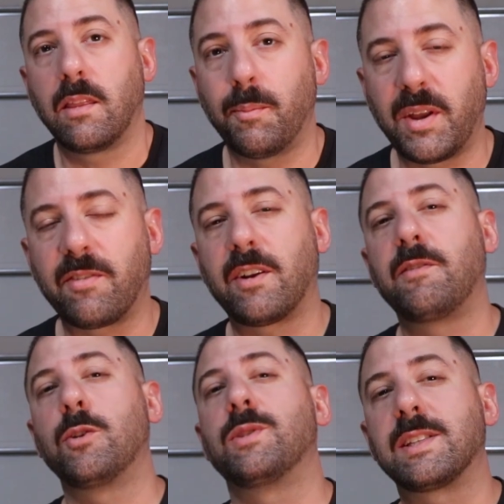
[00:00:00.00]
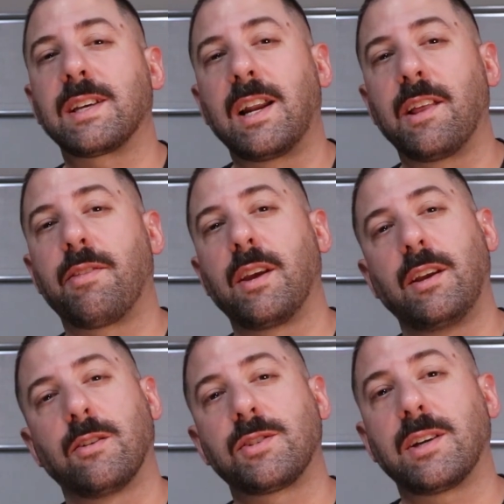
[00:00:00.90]
The benefit of doing this kind of thing
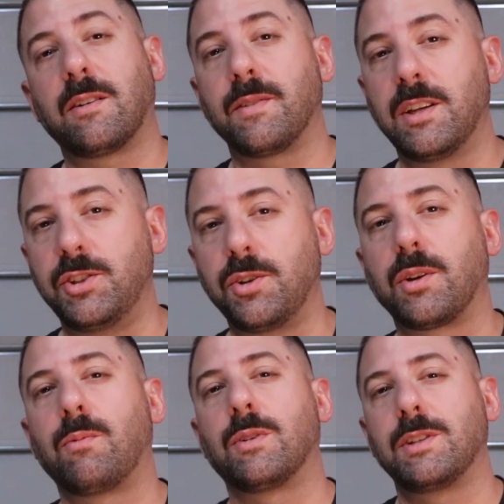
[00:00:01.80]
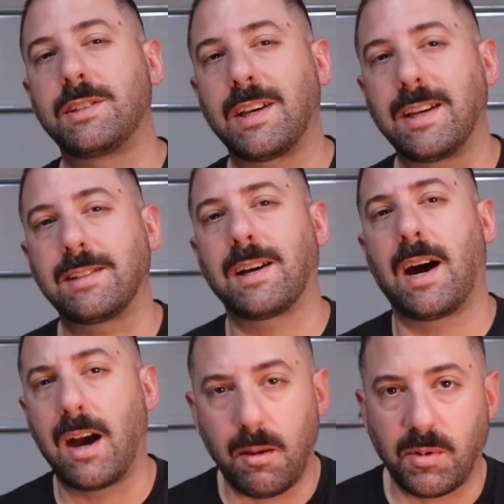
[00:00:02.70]
yourself is you can really take
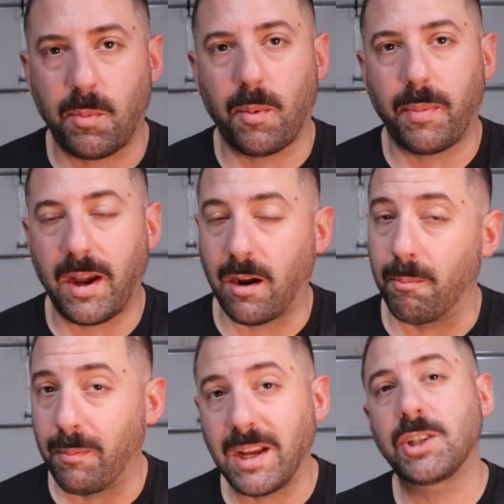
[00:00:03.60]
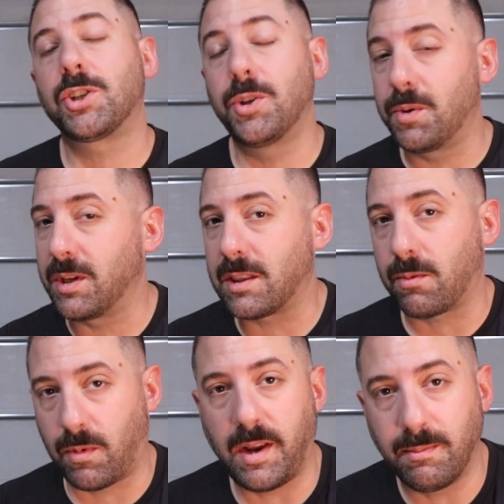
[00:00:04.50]
time to prepare. Make sure you get the
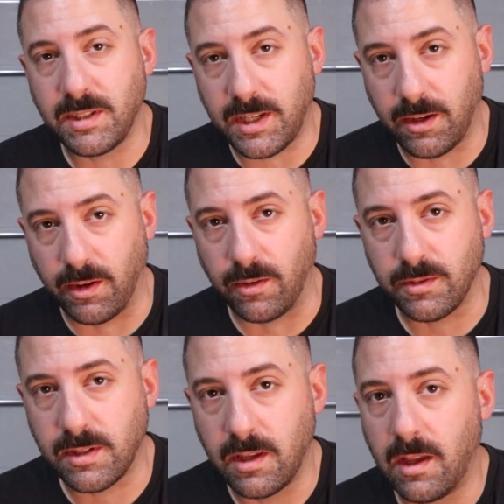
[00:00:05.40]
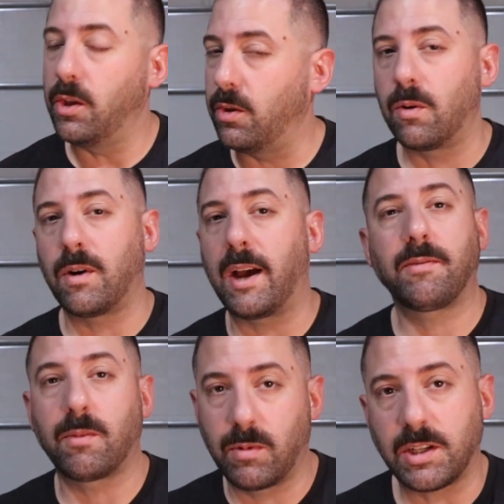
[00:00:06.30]
right materials. You don't have
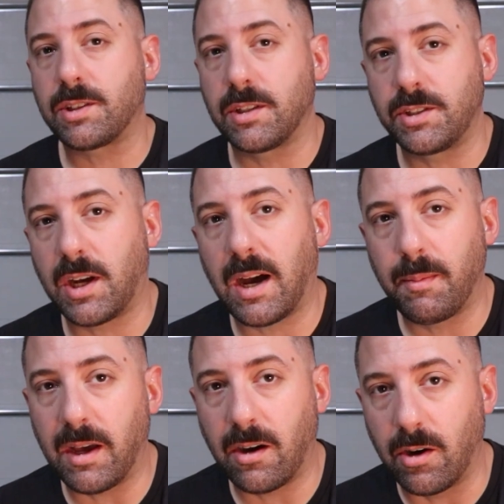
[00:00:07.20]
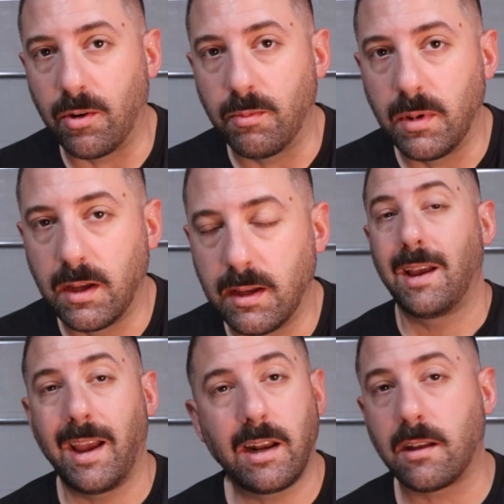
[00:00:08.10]
to rush the job at home.
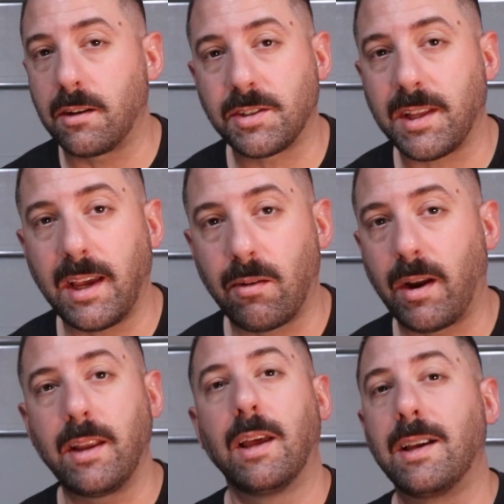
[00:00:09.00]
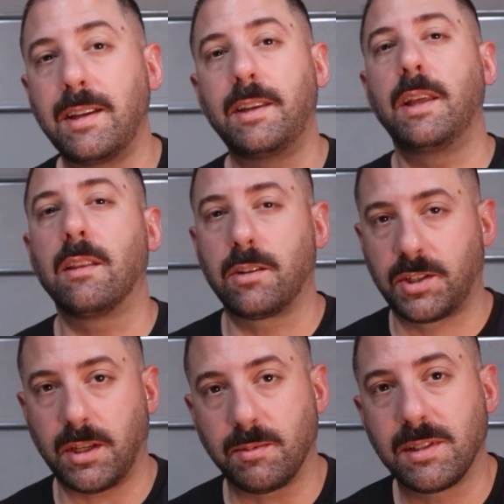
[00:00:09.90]
And understand, right?
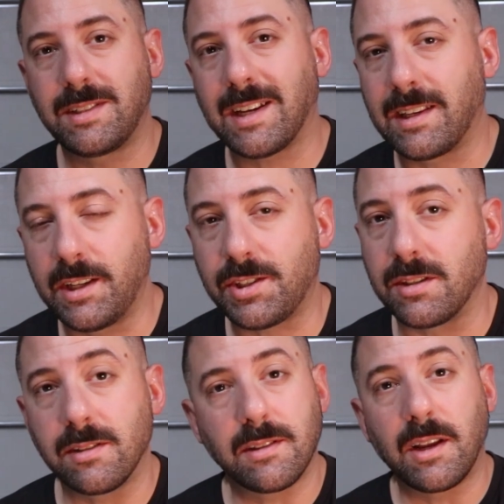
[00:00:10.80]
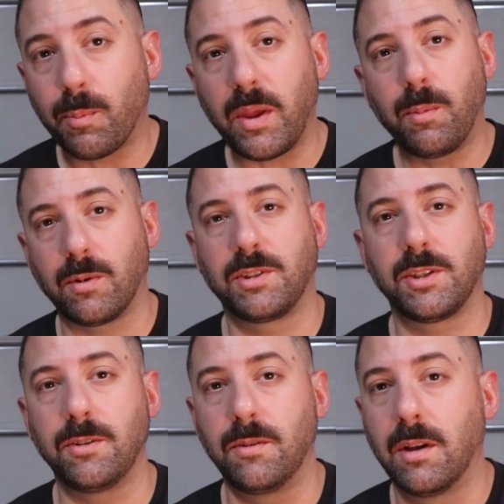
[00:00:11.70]
Dealerships, technicians, they're people
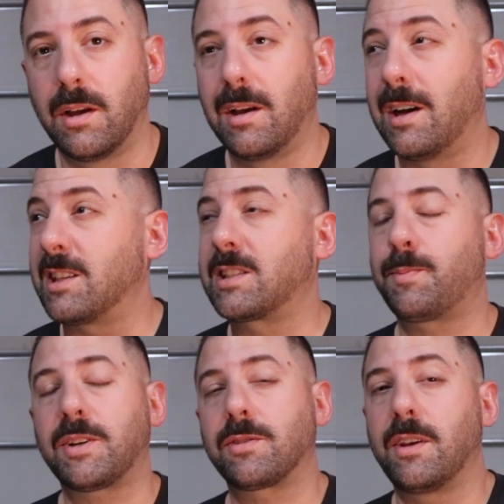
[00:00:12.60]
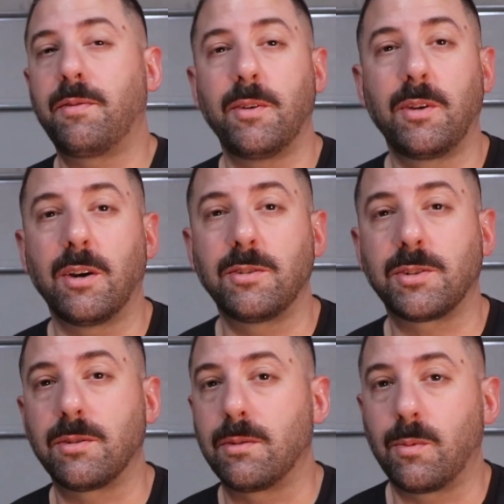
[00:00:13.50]
too. Especially if you go
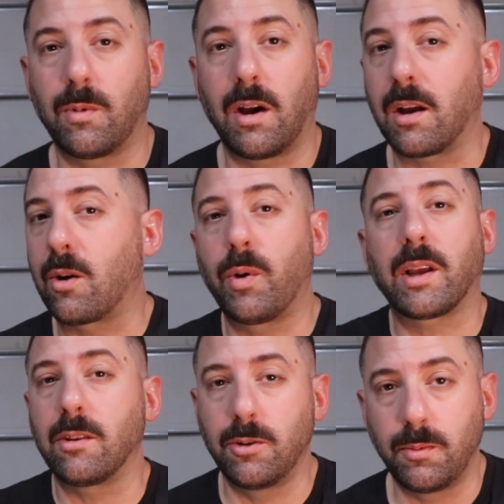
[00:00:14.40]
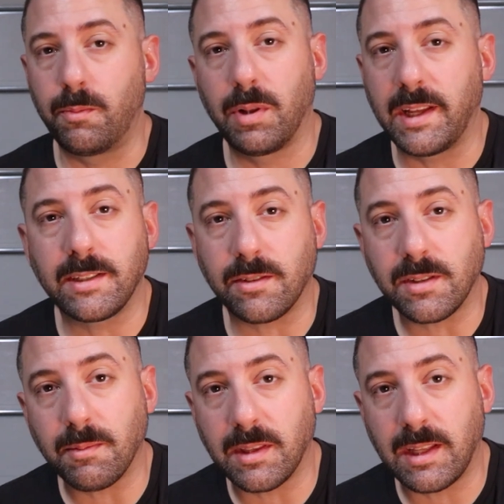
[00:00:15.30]
to a quick lube place or
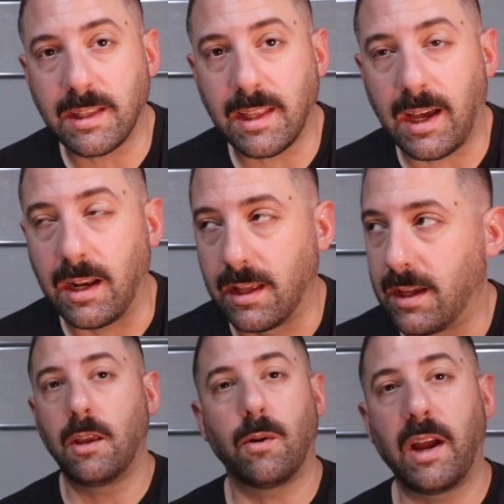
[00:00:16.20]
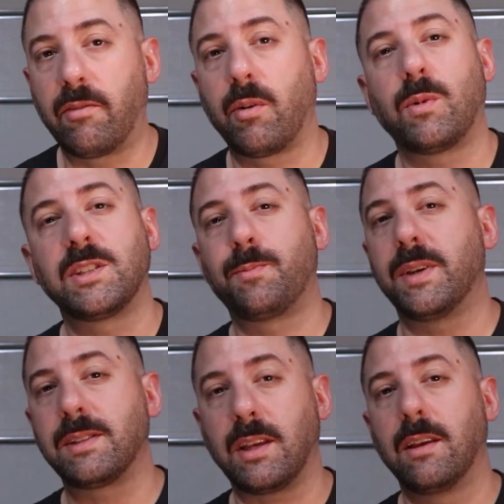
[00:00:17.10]
something like that. Everyone's
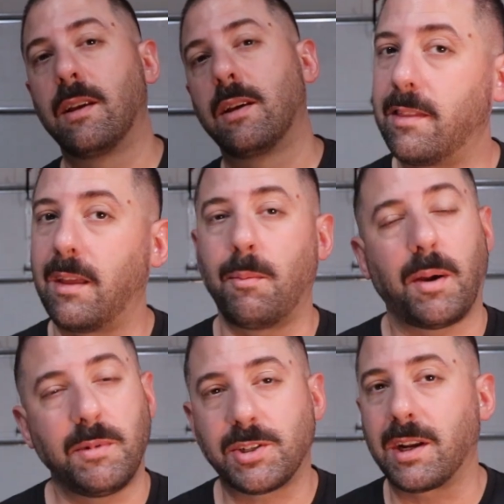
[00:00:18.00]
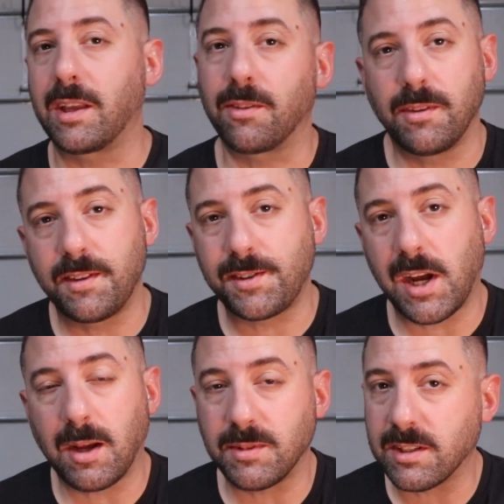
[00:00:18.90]
busy. They might be trying to get through these
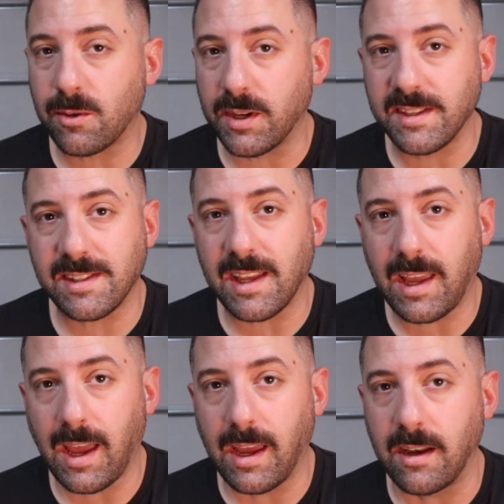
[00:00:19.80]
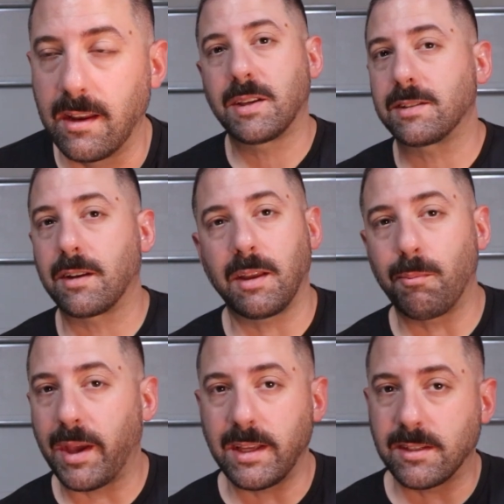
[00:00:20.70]
jobs as quick as they can because they're getting
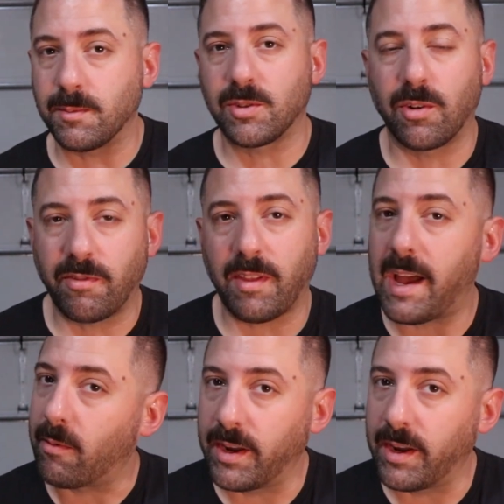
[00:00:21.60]
paid some sort of flat